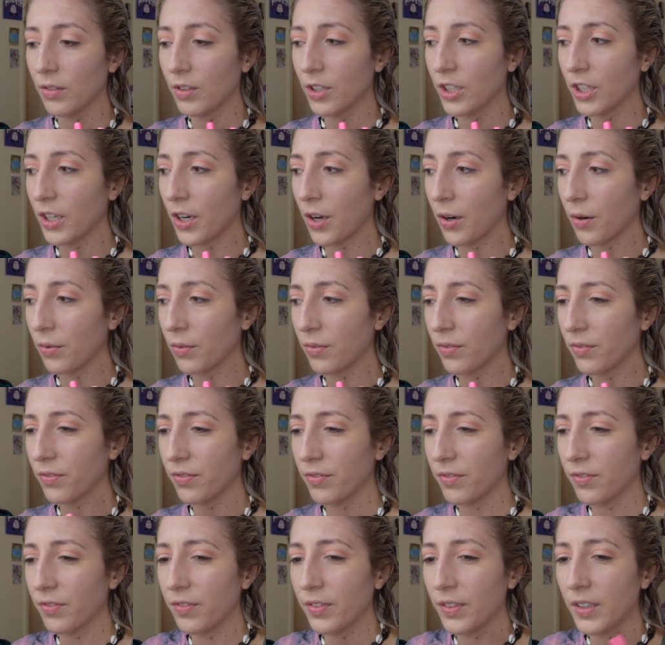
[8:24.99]
you know,
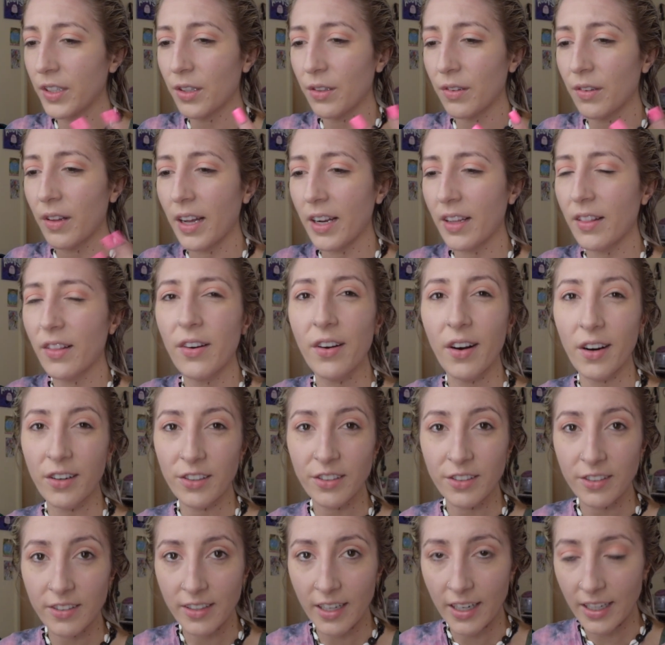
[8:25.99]
feel like they're
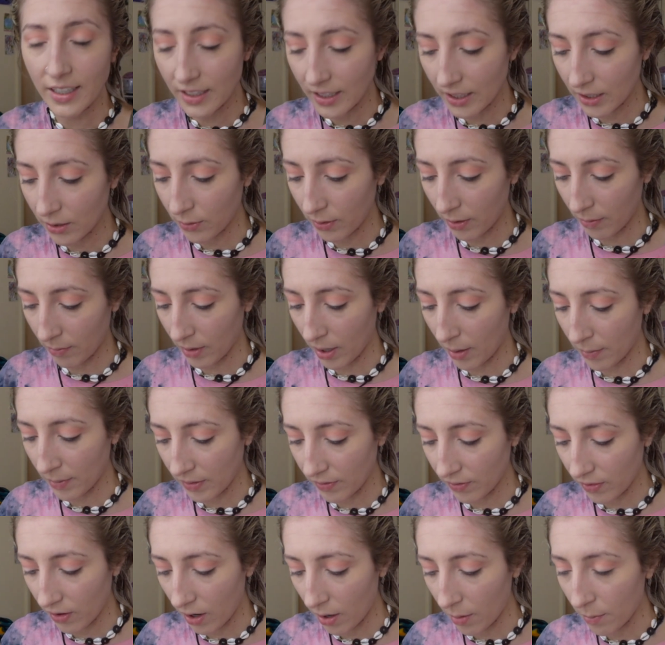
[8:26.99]
understanding where I'm
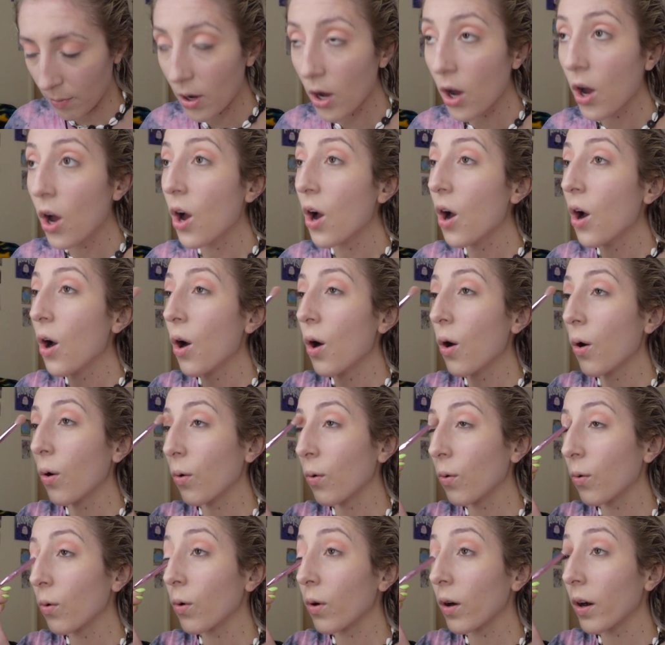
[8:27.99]
coming from,
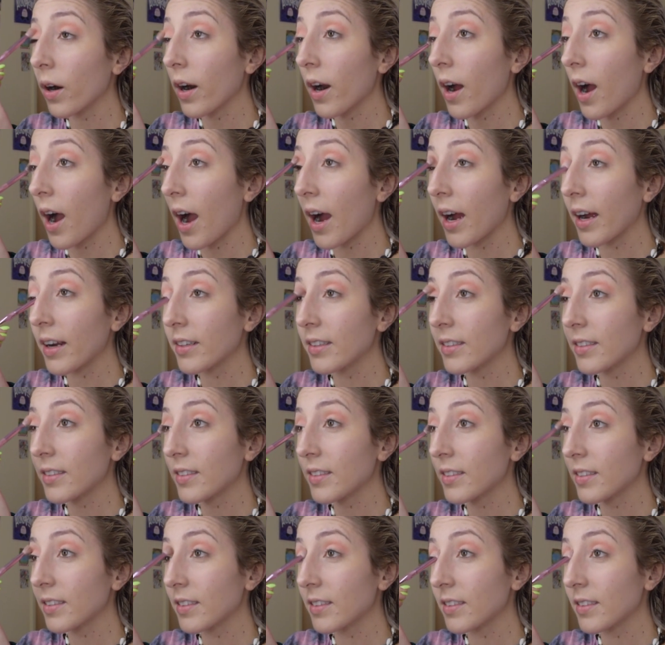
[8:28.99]
or I
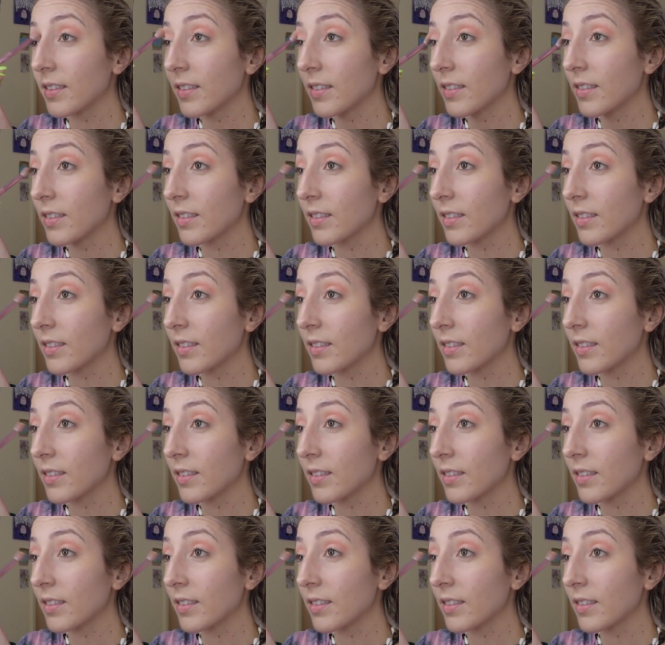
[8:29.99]
just